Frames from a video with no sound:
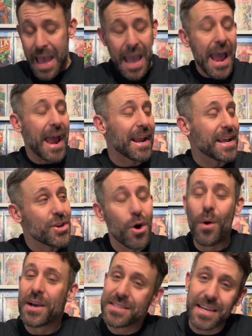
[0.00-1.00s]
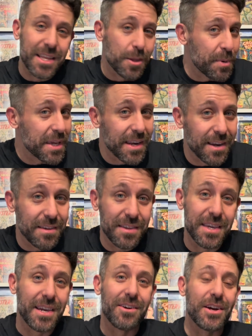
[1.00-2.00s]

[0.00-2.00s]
And I know I said at the beginning of the year,